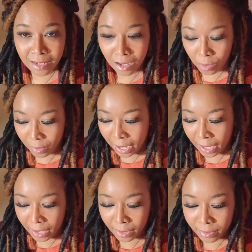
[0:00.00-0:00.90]

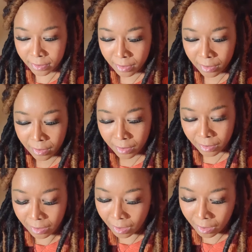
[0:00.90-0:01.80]
Okay,
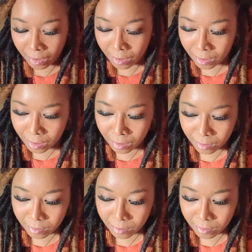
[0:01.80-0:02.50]
yeah.